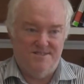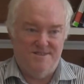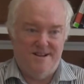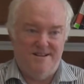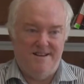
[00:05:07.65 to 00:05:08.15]
I
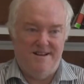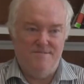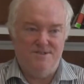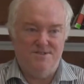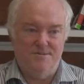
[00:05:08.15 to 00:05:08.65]
mean,
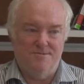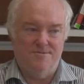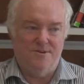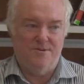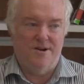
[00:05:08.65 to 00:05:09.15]
I've been sober
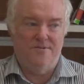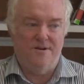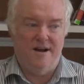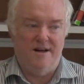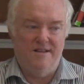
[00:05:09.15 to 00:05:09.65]
for quite a
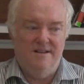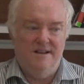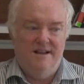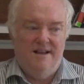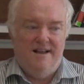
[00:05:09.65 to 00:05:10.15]
while,
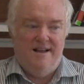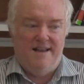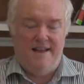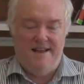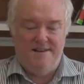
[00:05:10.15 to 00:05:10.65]

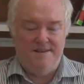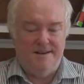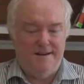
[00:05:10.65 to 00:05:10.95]
and